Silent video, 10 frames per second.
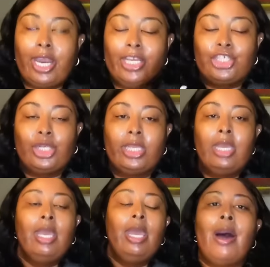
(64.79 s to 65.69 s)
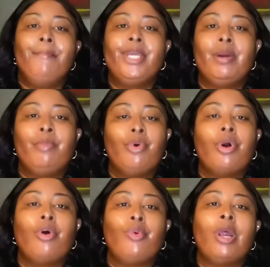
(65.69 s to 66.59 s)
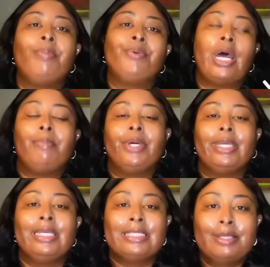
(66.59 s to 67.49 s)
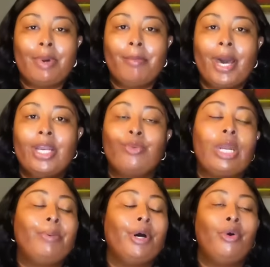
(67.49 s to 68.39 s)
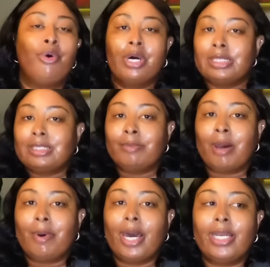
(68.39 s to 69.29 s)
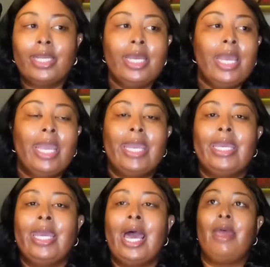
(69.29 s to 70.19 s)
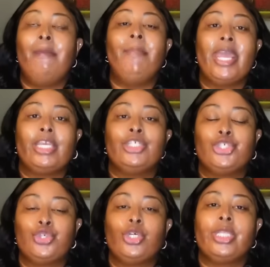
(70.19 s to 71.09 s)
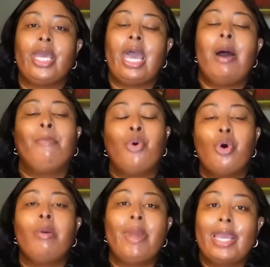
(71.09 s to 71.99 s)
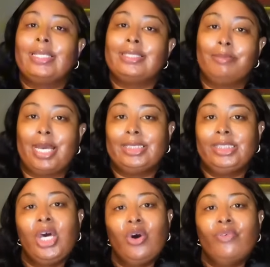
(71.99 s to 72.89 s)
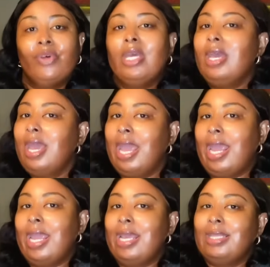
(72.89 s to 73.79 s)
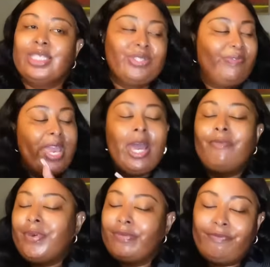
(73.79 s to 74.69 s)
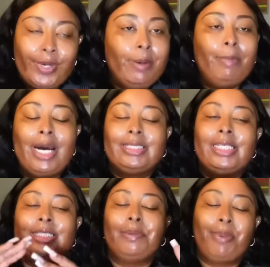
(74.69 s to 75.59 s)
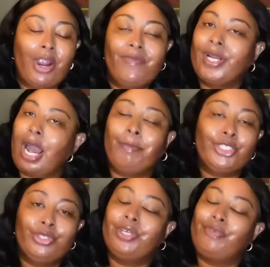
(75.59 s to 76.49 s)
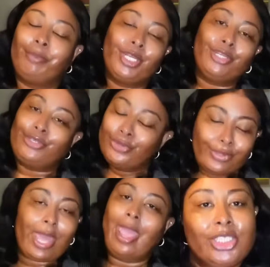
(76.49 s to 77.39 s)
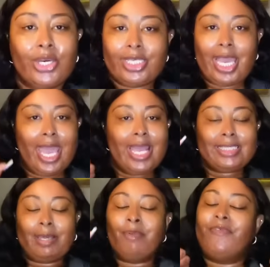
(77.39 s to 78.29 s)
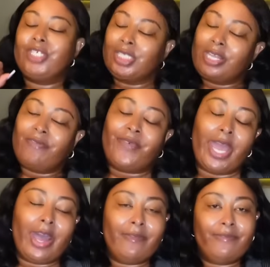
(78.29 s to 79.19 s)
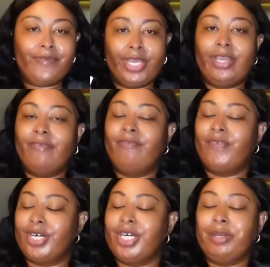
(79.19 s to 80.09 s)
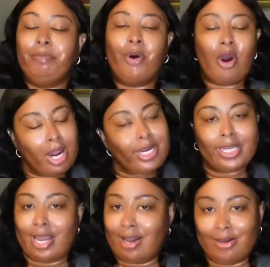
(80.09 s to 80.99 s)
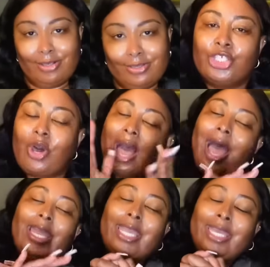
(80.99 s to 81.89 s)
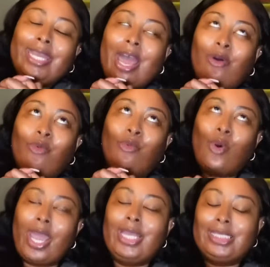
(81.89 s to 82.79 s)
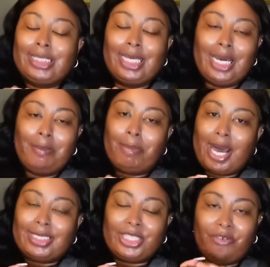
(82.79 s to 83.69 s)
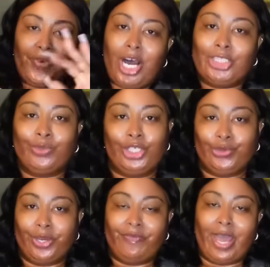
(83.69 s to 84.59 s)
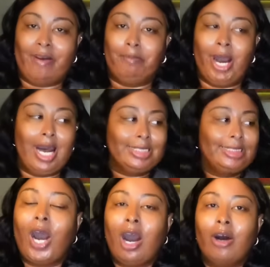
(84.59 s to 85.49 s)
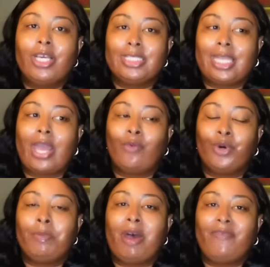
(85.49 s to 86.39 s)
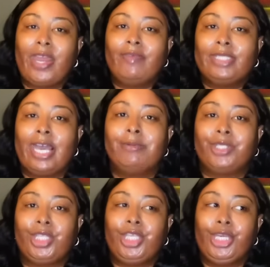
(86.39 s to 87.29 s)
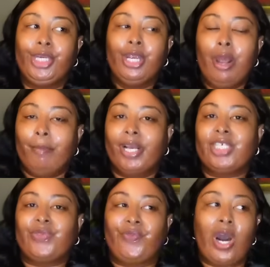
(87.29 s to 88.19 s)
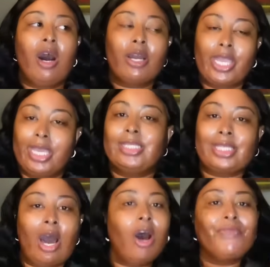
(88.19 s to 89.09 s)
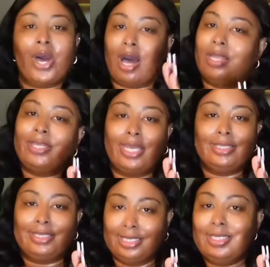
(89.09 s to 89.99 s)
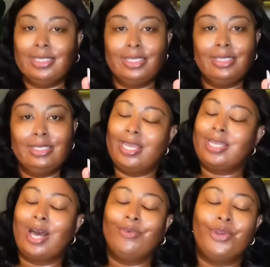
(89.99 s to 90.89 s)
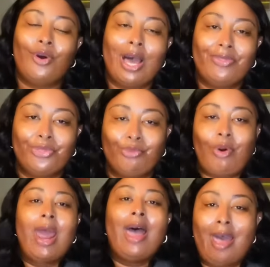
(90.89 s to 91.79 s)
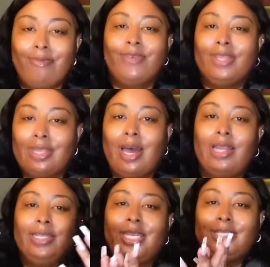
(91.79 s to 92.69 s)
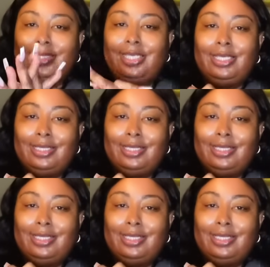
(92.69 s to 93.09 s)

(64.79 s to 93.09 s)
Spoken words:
Actually, I'm being more aware of what I put into my body, what I put onto my body, and making sure that I pour back into myself. And this FabFitFun box is the perfect opportunity for me to do that. So yes, I'm officially a FabFitFun partner, y'all. So I cannot wait to unbox their fall 2025 box. Fall is like one of my favorite times of the year because fall kicks off the holiday season. And y'all know I thrive in the holiday season.